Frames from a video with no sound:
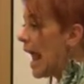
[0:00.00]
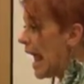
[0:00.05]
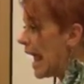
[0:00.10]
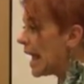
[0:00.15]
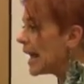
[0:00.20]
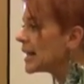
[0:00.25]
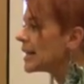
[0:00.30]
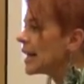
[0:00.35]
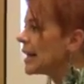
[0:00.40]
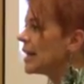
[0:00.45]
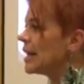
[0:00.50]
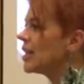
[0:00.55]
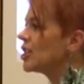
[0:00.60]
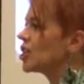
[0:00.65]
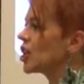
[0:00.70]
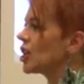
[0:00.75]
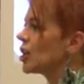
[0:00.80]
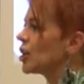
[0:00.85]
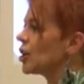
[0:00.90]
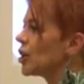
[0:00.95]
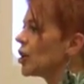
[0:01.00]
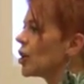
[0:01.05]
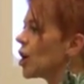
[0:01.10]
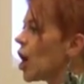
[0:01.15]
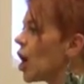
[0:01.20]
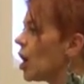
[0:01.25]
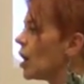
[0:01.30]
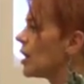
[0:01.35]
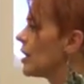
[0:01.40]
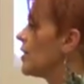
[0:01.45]
and I need to
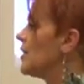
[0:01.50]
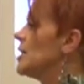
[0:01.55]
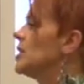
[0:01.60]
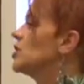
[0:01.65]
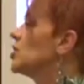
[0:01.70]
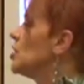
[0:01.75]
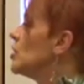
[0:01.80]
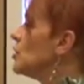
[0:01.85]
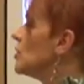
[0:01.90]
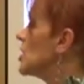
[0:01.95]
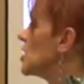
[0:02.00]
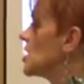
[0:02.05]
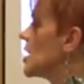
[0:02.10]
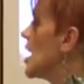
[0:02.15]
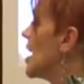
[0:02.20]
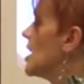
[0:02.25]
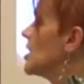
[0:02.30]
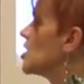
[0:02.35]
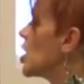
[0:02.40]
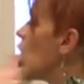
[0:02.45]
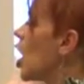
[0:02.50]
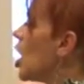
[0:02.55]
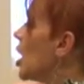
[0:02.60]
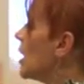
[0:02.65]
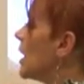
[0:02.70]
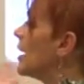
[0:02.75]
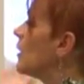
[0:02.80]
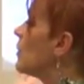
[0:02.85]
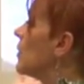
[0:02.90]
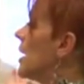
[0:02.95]
learn all of these new designs
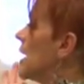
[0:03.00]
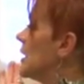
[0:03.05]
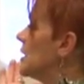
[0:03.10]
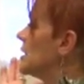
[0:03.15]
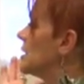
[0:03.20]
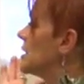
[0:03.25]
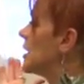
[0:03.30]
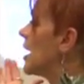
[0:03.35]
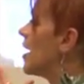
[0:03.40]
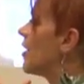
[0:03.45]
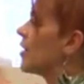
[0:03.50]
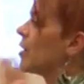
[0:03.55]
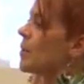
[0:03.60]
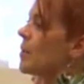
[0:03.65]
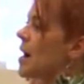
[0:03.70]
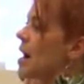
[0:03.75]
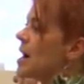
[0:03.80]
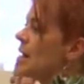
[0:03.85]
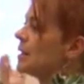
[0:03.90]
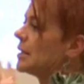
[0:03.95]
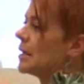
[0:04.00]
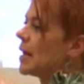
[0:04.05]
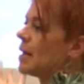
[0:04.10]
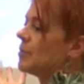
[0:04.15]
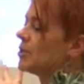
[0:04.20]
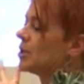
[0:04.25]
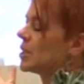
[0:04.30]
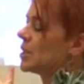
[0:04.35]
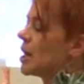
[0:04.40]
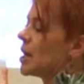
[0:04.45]
all at once, otherwise
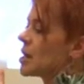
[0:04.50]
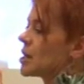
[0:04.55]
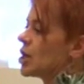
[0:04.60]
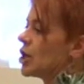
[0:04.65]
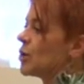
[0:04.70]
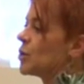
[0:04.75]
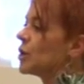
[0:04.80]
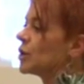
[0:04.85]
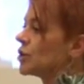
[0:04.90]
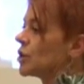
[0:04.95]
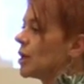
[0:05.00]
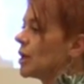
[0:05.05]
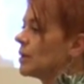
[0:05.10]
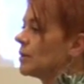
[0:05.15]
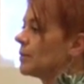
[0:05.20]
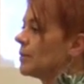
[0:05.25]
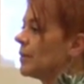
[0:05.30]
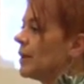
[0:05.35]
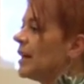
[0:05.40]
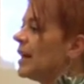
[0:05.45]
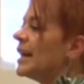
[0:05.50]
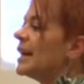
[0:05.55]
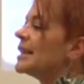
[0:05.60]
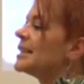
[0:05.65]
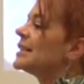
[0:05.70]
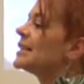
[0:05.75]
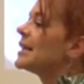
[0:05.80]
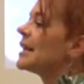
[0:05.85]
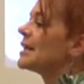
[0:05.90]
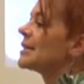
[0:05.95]
I'm just not a good quilter.
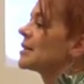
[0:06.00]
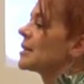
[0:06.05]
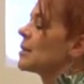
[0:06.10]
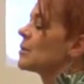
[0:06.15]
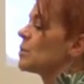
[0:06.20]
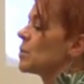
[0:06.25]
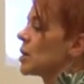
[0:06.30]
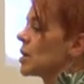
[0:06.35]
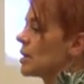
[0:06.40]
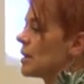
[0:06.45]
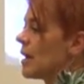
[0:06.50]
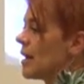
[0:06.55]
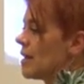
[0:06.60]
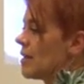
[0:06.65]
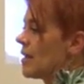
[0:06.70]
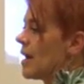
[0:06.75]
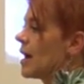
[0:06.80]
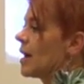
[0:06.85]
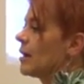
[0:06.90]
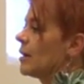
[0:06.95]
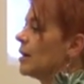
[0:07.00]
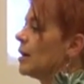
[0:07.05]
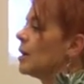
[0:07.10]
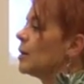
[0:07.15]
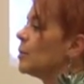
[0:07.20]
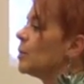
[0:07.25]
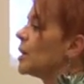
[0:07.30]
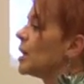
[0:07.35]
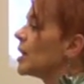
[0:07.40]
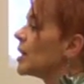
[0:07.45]
It doesn't work like that.
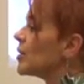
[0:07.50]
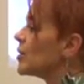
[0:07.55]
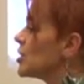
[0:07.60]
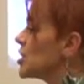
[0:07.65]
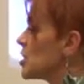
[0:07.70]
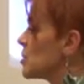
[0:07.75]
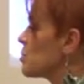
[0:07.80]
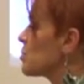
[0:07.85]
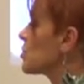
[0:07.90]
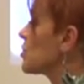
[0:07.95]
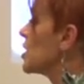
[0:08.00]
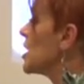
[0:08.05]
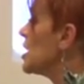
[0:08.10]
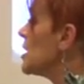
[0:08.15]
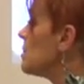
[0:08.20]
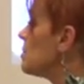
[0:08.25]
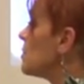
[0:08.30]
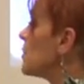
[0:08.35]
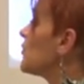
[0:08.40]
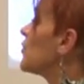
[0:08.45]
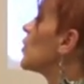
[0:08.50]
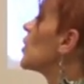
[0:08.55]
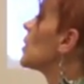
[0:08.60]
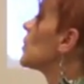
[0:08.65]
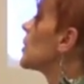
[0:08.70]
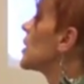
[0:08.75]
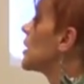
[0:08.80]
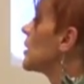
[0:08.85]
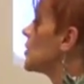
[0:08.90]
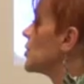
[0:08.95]
We learn to print
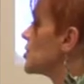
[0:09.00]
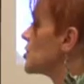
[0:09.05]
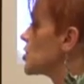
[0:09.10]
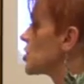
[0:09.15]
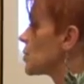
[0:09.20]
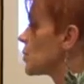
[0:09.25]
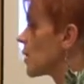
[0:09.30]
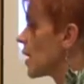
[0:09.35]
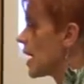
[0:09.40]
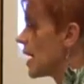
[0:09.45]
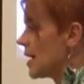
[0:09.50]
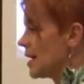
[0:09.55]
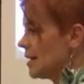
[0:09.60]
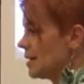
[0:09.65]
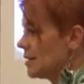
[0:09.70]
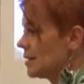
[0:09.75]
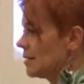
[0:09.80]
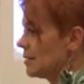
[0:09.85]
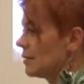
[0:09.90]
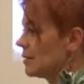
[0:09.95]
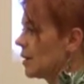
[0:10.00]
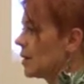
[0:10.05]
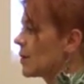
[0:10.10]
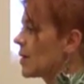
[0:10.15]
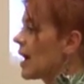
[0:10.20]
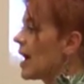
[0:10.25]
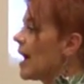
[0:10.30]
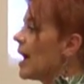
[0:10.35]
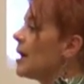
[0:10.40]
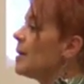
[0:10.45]
before we learn to write,
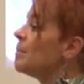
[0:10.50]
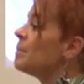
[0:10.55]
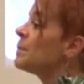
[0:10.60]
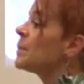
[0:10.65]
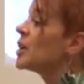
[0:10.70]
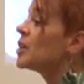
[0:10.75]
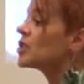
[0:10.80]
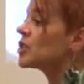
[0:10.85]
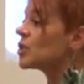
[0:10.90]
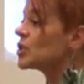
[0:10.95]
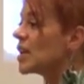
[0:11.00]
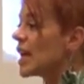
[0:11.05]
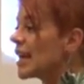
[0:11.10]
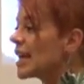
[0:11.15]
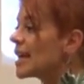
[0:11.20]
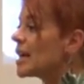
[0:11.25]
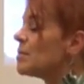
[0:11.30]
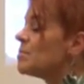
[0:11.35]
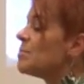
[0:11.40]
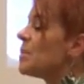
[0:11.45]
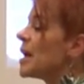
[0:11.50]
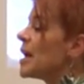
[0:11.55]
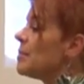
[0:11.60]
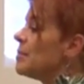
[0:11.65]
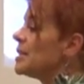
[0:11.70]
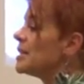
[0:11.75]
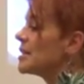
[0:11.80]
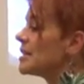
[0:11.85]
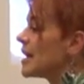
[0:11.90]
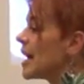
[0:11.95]
okay? So take it in
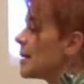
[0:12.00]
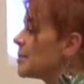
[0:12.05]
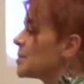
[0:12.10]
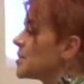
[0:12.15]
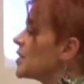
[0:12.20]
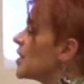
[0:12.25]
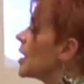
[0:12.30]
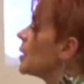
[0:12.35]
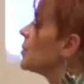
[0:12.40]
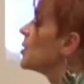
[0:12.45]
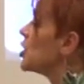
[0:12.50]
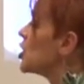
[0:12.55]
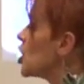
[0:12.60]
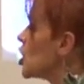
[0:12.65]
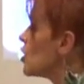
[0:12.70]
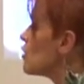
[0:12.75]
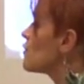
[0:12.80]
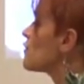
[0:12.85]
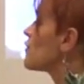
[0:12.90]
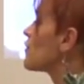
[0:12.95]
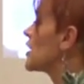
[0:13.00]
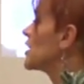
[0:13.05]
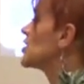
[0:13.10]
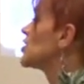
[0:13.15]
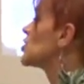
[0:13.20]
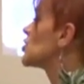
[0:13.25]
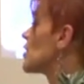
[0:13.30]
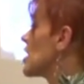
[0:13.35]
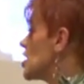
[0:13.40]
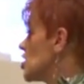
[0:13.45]
baby steps and there'll be no
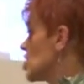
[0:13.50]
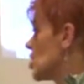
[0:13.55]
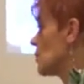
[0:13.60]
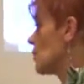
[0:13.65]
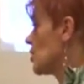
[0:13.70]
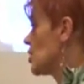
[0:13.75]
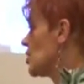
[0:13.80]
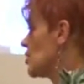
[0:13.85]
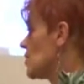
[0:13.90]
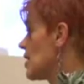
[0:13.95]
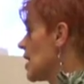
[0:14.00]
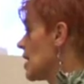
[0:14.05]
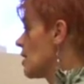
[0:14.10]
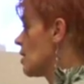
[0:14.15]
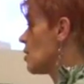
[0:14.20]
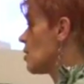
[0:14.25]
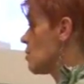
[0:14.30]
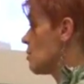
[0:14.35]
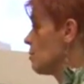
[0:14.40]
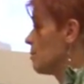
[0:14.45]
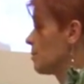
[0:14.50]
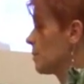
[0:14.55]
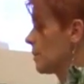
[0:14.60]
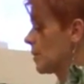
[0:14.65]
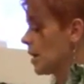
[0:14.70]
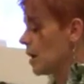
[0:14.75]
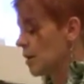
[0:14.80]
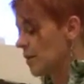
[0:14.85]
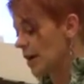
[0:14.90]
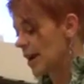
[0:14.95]
frustration when you get home,
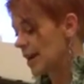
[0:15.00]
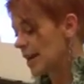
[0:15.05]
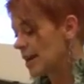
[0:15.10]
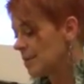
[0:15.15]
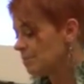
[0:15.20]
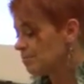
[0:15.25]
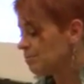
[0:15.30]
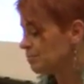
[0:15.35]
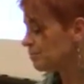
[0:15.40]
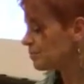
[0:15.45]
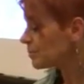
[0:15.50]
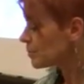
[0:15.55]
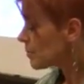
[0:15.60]
alrighty?